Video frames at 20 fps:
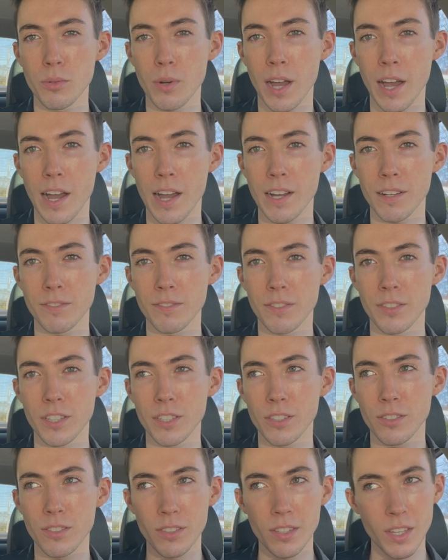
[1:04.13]
have
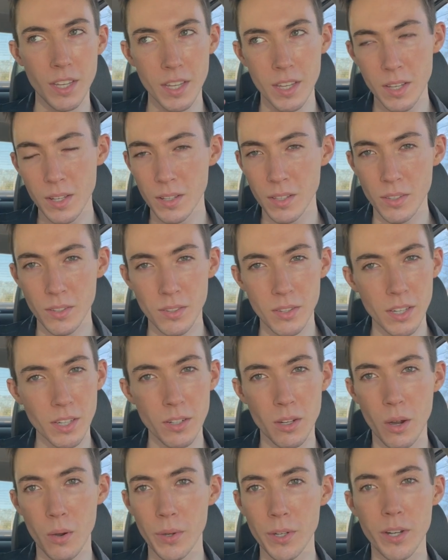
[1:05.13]
this thing
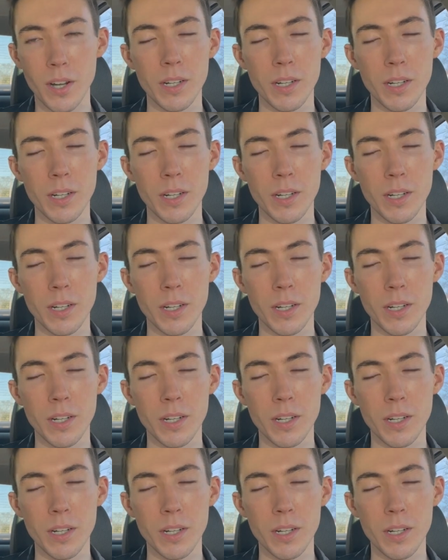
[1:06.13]
going